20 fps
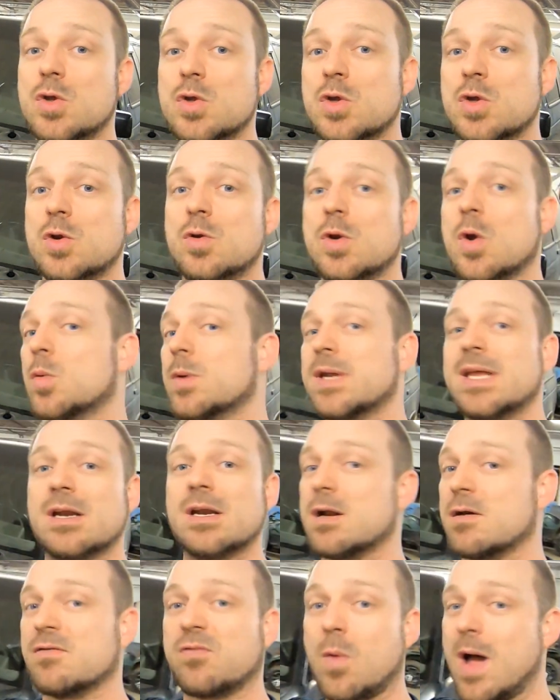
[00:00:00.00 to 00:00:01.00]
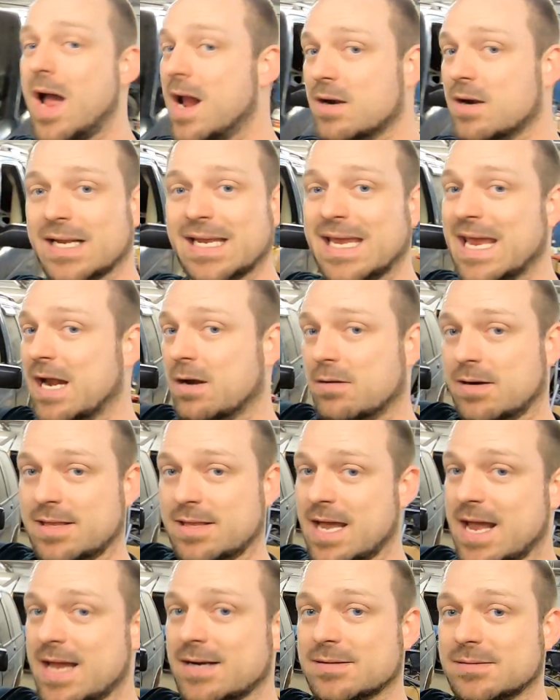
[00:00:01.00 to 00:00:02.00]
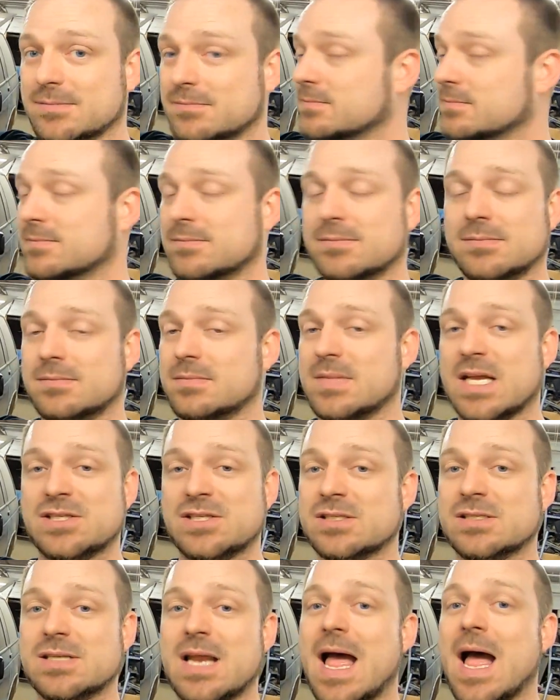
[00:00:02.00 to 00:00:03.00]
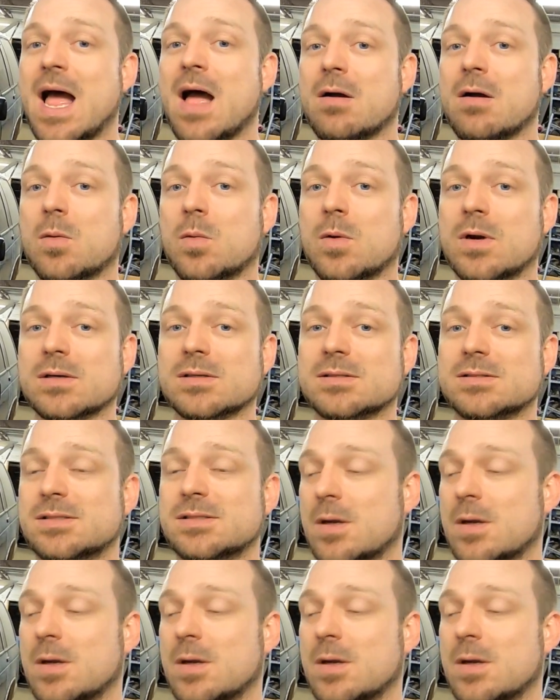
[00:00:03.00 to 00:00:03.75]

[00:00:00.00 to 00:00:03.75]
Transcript: You don't need enough wire to carry that. That's just not how it works.